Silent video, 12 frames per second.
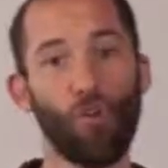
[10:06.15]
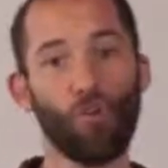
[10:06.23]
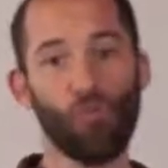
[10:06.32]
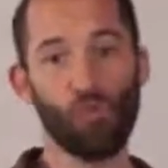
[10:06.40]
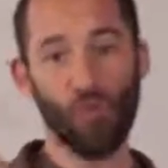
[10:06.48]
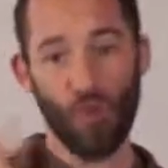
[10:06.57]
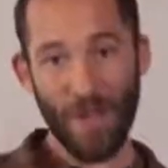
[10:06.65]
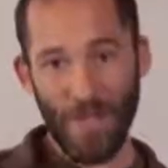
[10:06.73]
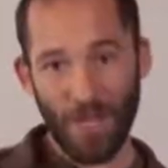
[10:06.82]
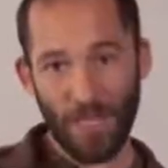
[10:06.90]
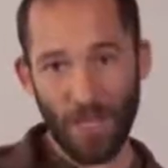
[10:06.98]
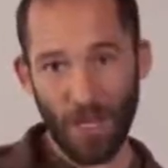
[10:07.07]

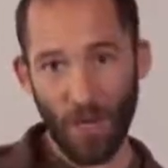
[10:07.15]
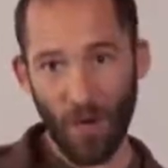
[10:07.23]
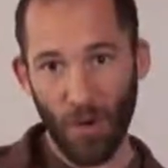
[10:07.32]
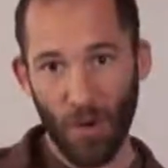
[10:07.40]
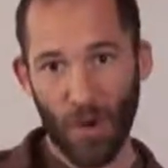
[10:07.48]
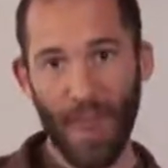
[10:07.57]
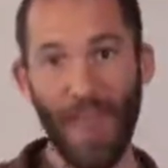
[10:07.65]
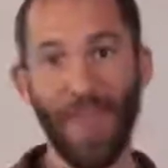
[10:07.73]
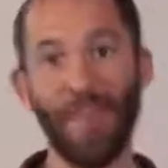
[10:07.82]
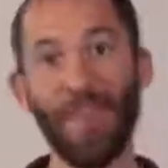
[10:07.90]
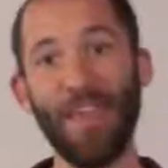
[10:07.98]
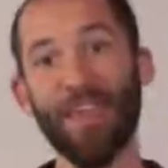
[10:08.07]
reads the code
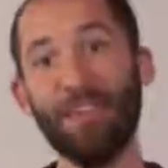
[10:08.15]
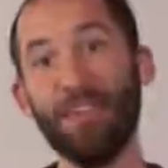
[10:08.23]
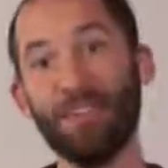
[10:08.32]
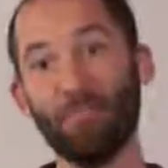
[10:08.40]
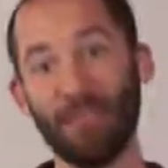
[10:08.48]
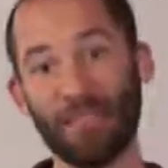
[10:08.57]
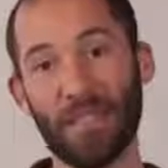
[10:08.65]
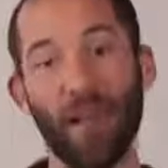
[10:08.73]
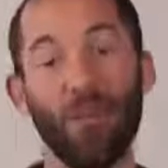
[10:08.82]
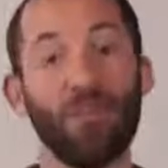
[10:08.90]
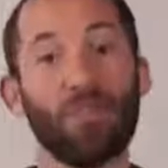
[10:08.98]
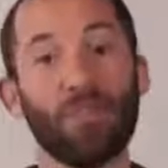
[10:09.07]
and then spits
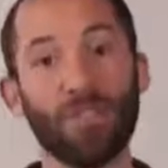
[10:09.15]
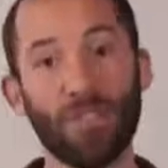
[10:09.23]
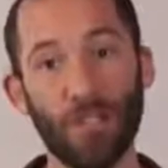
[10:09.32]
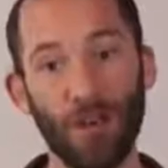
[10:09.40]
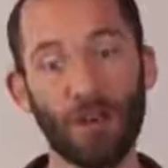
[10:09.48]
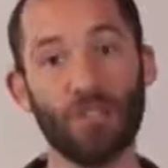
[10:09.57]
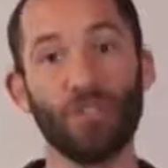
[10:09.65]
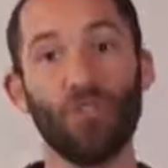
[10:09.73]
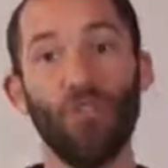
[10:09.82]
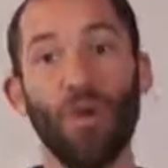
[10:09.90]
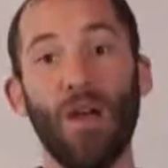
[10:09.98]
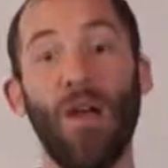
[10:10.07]
out the results
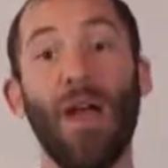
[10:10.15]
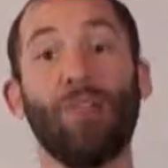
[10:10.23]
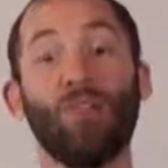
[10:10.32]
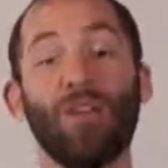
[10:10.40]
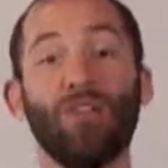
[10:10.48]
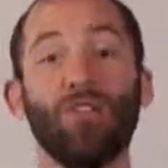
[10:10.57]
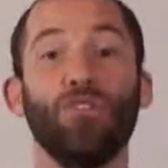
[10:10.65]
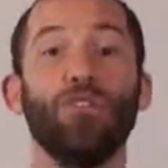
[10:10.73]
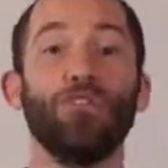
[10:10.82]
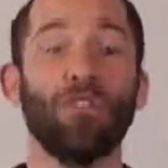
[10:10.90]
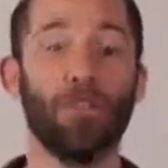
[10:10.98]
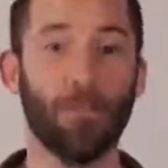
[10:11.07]
to whoever is
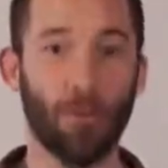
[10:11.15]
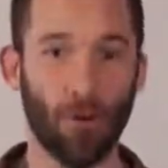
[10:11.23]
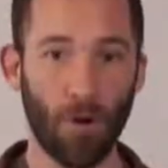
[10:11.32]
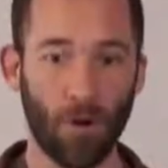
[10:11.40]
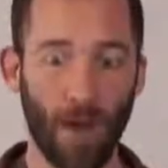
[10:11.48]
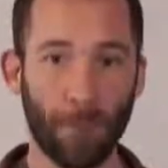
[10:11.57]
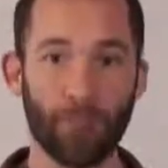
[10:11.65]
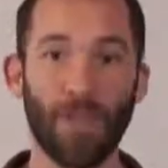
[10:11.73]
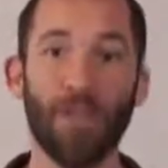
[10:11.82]
using the program.